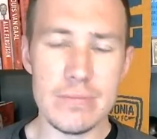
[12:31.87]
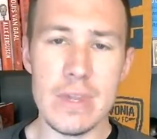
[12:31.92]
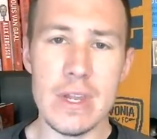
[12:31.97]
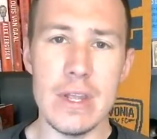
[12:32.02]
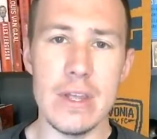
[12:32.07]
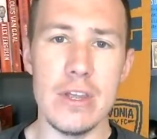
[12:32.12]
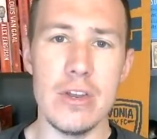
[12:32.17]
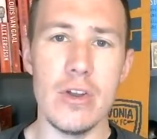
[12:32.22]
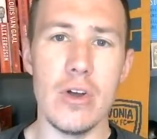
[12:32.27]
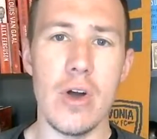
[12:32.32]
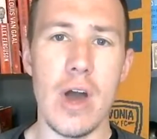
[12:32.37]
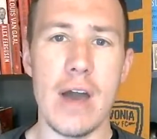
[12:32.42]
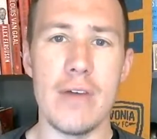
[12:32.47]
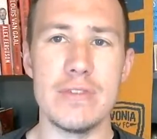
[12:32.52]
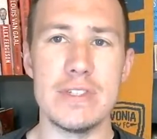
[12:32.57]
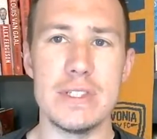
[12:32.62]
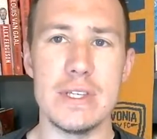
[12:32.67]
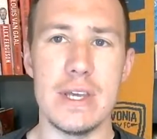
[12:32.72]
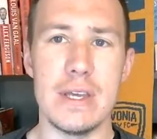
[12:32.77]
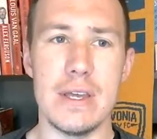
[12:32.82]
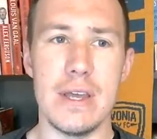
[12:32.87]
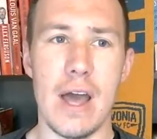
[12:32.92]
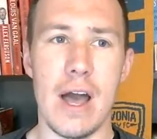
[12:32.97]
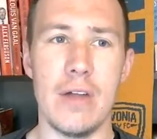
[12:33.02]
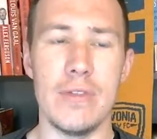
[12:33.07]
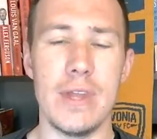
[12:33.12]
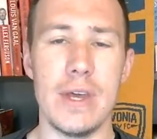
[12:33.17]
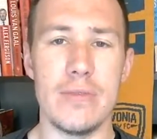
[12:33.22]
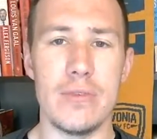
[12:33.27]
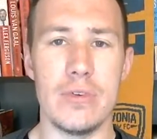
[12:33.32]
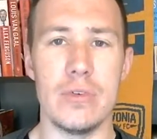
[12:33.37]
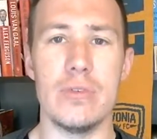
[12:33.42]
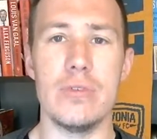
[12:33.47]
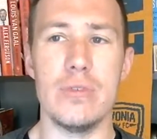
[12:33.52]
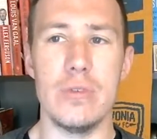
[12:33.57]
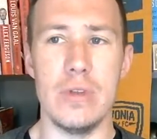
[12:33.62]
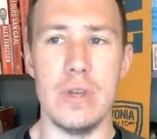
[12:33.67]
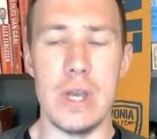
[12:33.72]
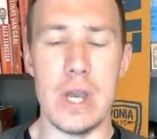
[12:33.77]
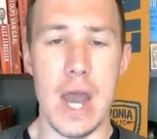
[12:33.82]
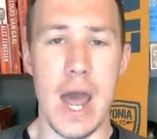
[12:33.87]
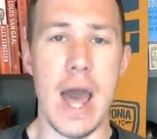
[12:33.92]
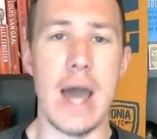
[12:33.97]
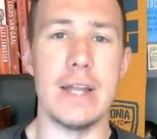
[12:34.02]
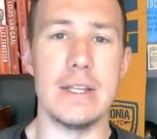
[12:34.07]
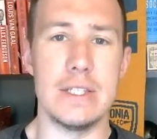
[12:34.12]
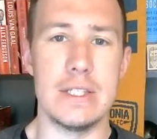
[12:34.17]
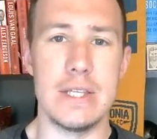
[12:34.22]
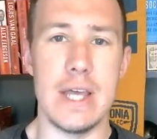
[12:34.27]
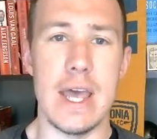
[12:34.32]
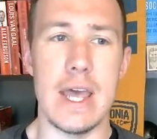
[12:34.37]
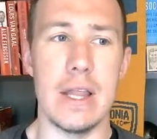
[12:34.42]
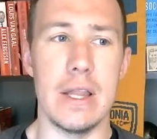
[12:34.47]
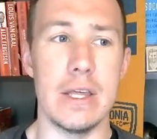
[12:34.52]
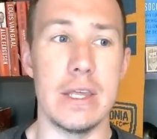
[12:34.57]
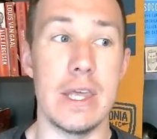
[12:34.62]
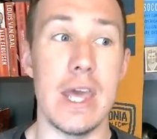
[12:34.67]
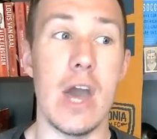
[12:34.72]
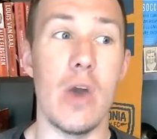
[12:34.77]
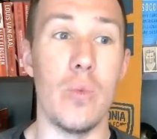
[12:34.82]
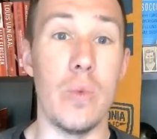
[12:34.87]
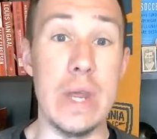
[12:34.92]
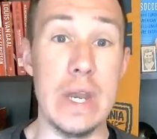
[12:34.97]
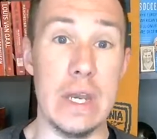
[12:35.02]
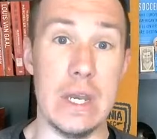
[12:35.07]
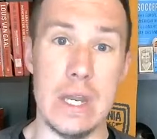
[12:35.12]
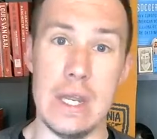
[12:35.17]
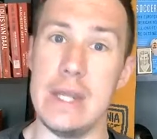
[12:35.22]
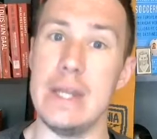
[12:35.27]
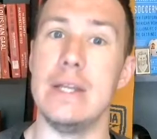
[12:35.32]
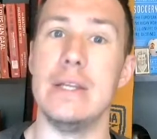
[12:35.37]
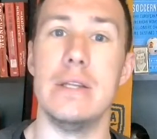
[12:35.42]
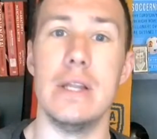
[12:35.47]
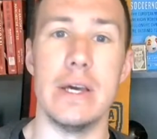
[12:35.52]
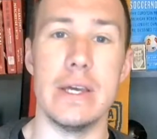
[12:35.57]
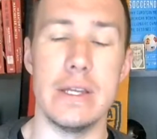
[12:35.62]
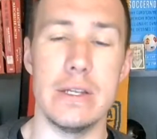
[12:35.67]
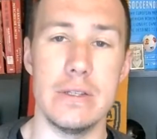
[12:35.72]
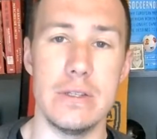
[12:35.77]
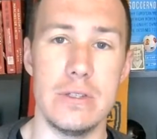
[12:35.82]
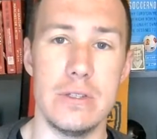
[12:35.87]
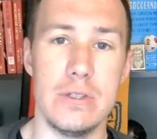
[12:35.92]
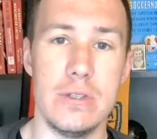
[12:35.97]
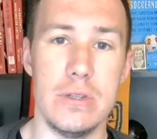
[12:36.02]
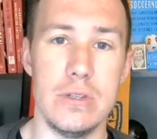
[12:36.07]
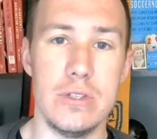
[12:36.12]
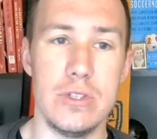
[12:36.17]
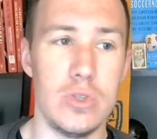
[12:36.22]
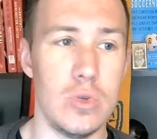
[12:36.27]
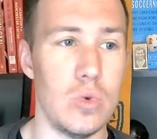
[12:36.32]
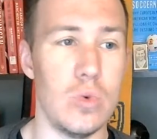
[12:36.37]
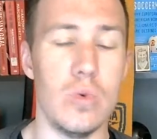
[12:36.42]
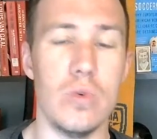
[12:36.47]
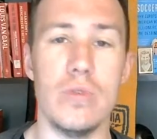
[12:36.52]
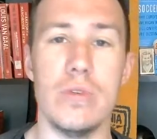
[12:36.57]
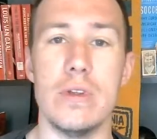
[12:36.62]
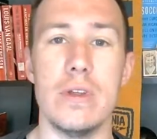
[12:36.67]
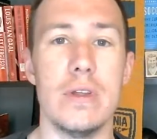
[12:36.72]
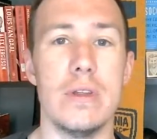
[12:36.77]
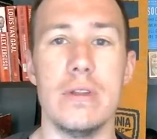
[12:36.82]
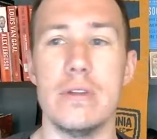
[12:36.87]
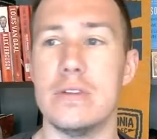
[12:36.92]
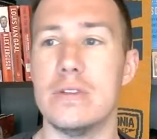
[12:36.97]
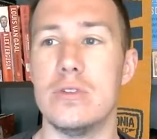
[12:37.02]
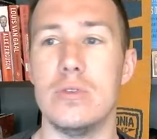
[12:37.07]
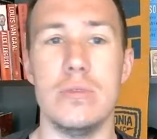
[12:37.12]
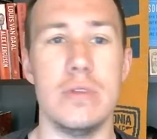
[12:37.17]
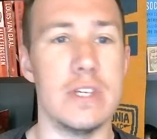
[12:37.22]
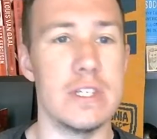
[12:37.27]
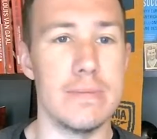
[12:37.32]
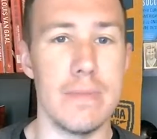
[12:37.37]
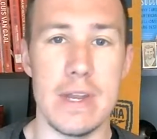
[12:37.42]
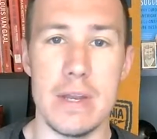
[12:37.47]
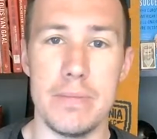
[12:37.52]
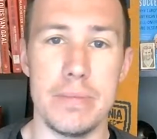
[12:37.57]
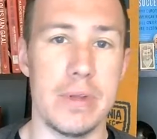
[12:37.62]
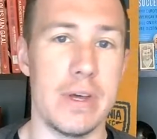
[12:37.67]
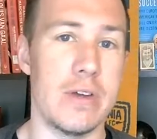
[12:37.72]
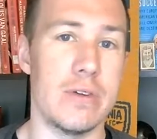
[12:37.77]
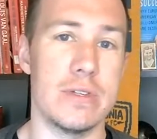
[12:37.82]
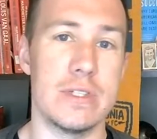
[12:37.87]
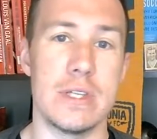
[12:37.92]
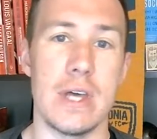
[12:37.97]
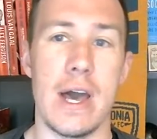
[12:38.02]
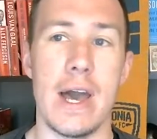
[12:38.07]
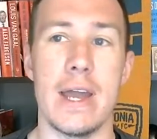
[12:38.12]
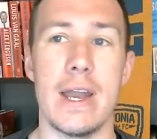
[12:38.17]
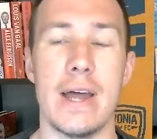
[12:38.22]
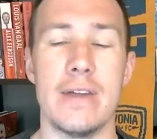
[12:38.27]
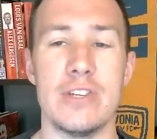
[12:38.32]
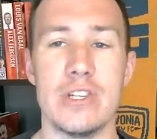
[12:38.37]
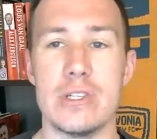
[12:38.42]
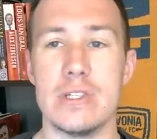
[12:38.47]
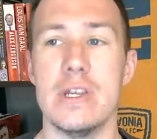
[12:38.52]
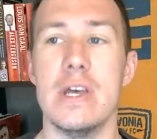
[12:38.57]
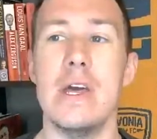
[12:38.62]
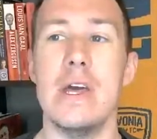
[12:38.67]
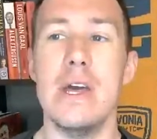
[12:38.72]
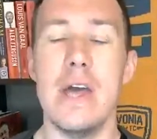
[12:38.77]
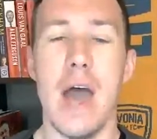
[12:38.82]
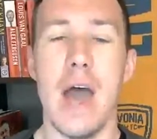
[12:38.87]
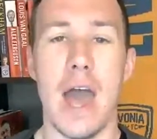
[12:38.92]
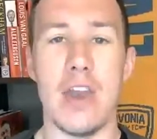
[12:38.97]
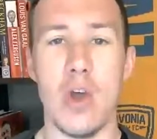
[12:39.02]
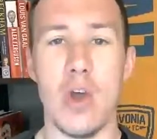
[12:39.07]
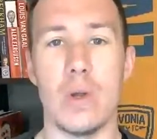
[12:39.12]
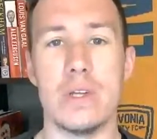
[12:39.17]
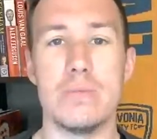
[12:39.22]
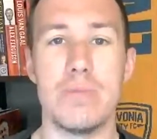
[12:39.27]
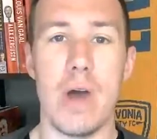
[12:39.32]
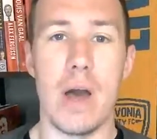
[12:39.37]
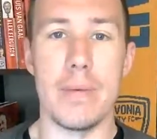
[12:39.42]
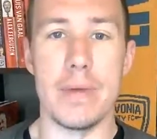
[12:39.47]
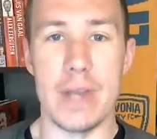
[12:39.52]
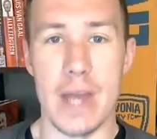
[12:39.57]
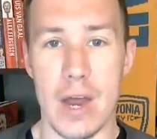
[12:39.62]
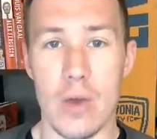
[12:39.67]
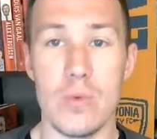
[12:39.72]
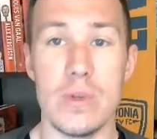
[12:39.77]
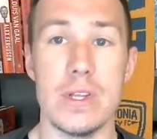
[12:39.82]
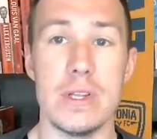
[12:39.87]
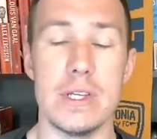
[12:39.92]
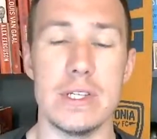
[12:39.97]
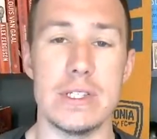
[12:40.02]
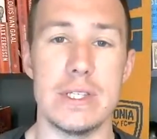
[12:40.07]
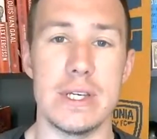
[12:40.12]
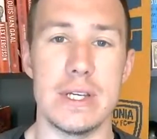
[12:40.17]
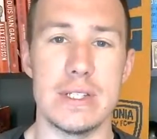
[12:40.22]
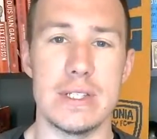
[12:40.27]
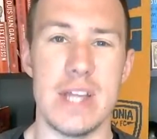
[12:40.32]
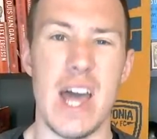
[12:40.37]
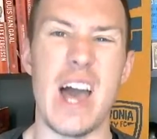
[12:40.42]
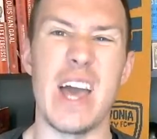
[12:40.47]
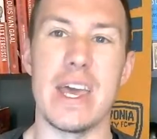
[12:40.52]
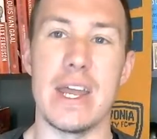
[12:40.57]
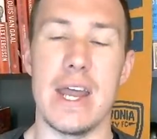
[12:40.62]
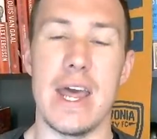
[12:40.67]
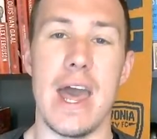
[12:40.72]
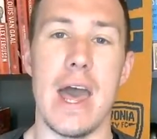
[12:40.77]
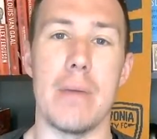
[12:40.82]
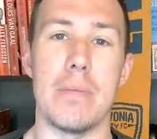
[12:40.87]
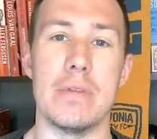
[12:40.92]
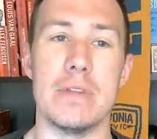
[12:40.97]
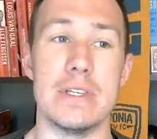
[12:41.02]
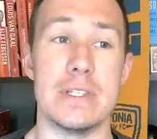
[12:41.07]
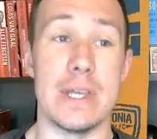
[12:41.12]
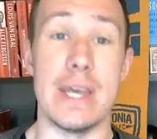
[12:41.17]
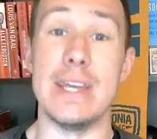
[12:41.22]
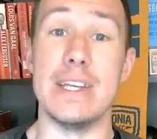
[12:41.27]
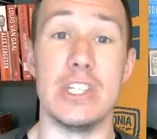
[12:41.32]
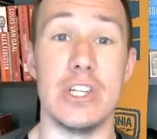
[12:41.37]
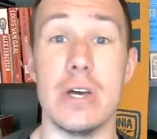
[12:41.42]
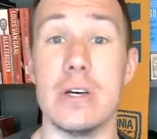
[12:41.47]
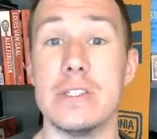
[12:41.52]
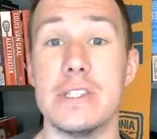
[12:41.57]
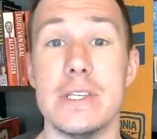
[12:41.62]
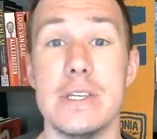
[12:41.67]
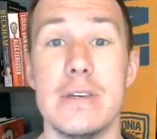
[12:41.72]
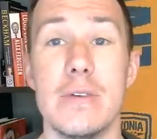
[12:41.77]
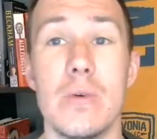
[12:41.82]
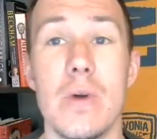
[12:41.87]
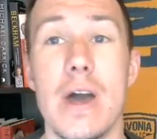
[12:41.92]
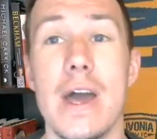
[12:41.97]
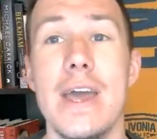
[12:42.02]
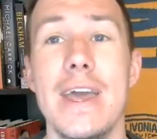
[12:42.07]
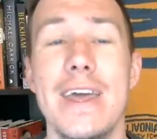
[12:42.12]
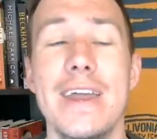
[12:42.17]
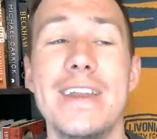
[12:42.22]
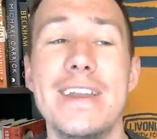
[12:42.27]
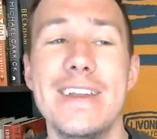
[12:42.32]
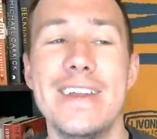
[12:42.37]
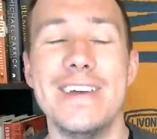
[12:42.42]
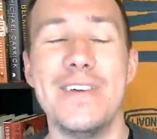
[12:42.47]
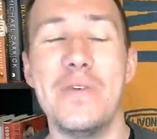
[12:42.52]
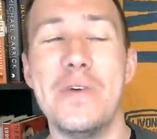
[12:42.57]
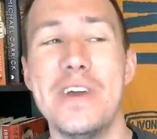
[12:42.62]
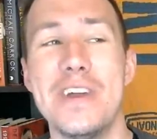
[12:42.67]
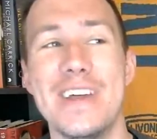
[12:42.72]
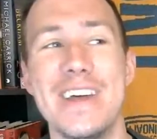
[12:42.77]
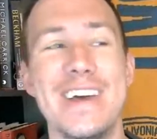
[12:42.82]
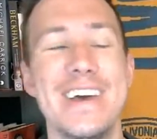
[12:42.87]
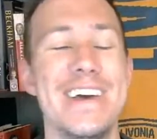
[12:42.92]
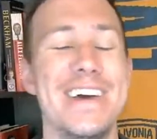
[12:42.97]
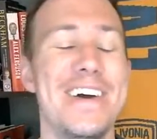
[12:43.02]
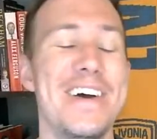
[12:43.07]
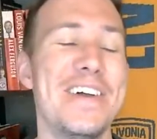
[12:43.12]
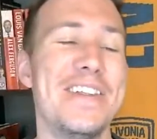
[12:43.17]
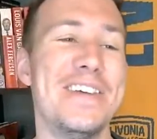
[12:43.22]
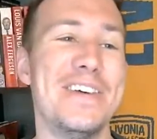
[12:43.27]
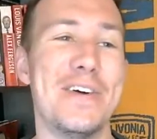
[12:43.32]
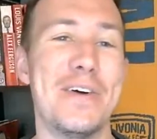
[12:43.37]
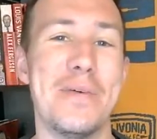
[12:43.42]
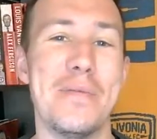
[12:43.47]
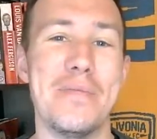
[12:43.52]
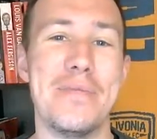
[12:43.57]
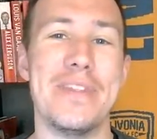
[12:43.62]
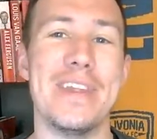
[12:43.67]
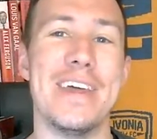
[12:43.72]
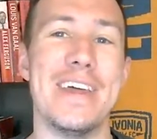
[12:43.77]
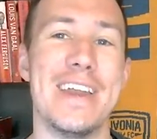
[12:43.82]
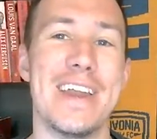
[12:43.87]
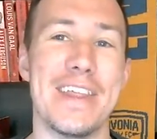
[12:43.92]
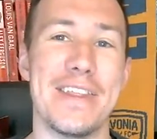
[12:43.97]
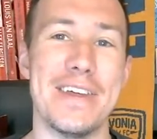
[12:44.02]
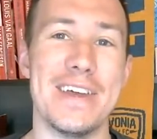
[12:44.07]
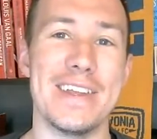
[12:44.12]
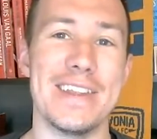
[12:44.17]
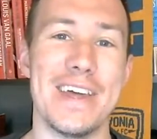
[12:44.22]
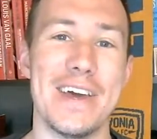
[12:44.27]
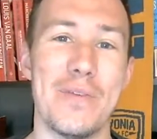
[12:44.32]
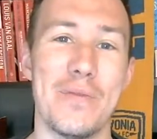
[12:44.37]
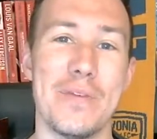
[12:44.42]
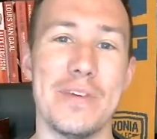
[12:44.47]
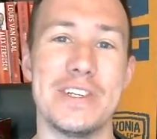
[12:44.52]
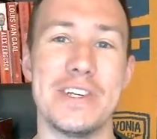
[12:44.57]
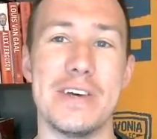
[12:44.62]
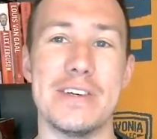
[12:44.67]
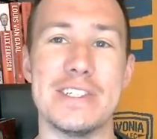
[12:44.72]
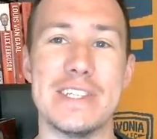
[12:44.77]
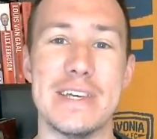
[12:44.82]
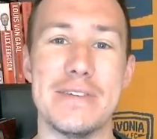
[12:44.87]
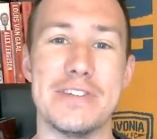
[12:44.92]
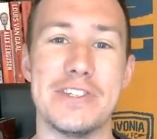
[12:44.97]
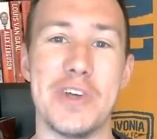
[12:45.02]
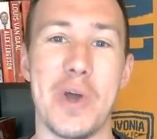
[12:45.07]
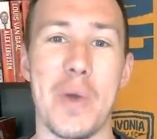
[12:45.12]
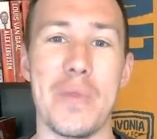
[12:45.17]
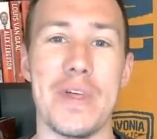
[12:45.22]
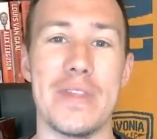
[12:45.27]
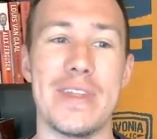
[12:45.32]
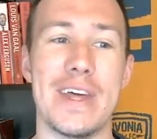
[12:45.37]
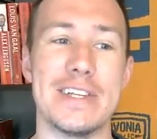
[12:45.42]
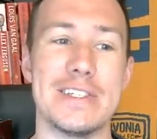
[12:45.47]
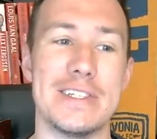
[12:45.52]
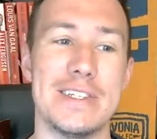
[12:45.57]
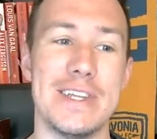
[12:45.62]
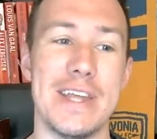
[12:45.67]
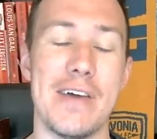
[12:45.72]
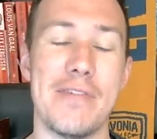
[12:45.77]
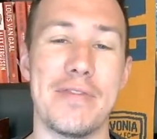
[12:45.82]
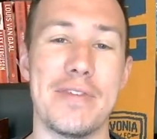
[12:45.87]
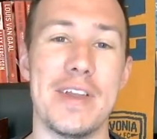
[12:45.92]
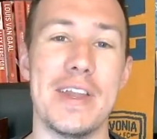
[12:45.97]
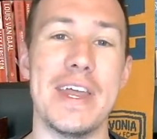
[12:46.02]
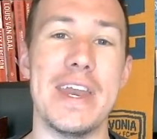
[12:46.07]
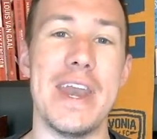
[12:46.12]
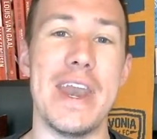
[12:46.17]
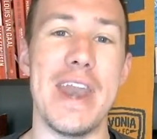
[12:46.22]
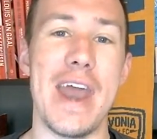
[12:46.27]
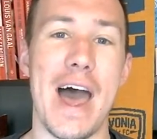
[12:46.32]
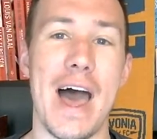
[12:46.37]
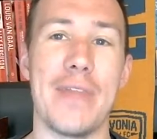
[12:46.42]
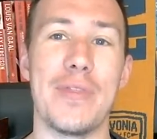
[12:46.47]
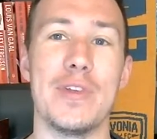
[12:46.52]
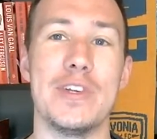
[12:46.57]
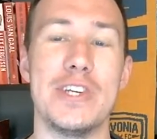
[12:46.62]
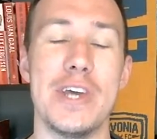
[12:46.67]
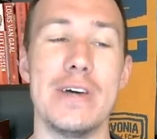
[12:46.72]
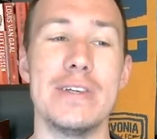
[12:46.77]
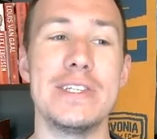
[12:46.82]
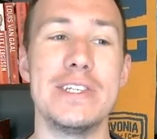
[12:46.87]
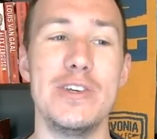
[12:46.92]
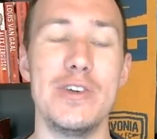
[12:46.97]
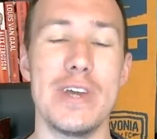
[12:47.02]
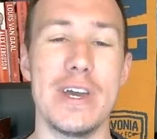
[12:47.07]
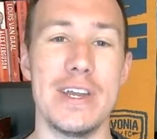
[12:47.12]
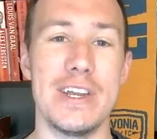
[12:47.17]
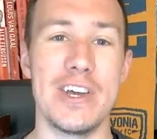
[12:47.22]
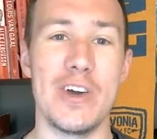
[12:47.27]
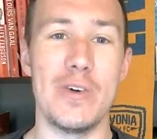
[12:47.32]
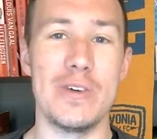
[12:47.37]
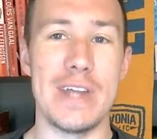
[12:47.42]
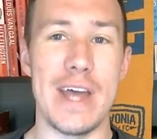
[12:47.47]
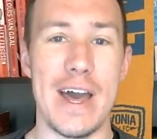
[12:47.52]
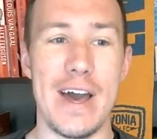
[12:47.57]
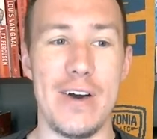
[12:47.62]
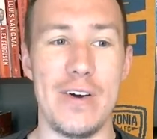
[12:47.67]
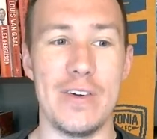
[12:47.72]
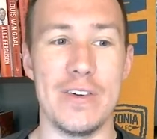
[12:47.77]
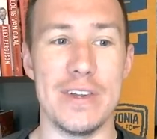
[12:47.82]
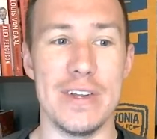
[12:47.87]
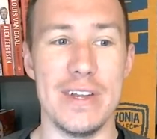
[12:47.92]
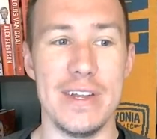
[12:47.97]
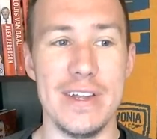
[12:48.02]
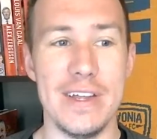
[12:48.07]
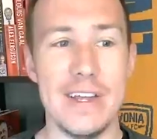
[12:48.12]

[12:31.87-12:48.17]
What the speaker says: Obviously, I'll never not say like, yeah, we need like to this many players sign. I know it's probably not realistic. It's not going to happen. This ain't Chelsea, right? And I think that Chelsea have shown that that's definitely not the Chelsea are going to go down.